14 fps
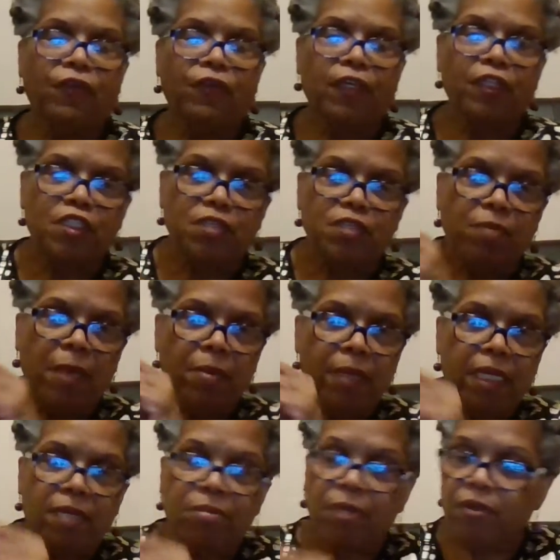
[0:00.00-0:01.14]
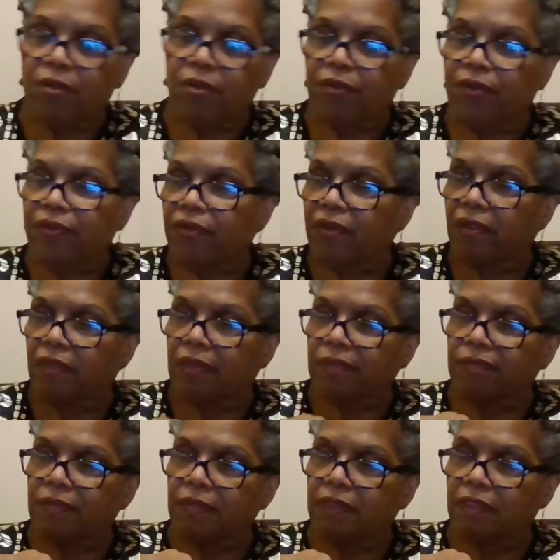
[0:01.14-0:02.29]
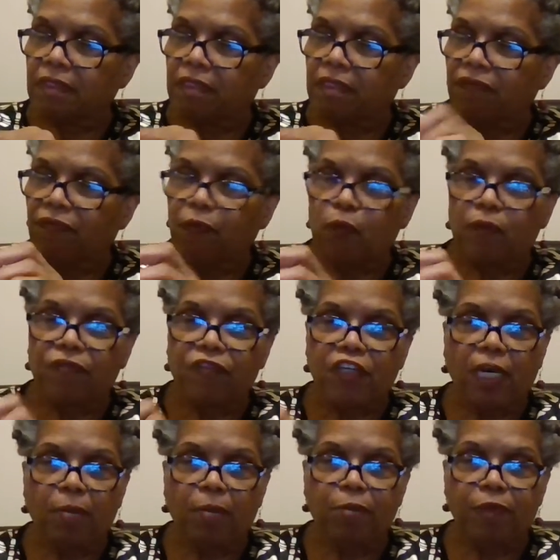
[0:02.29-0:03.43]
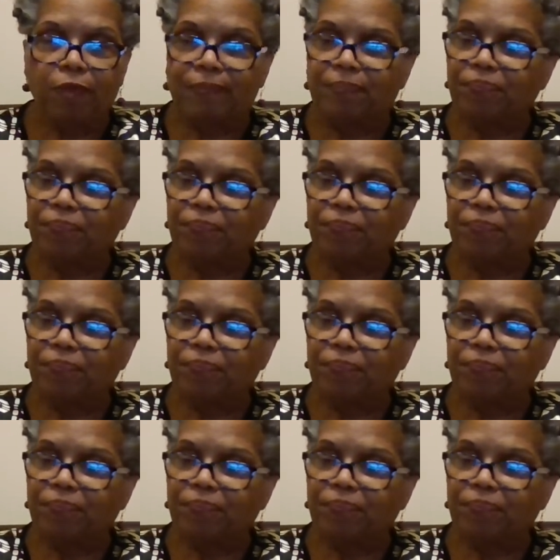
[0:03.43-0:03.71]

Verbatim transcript: finish it. Maybe he could be here at the, the fourth chapter.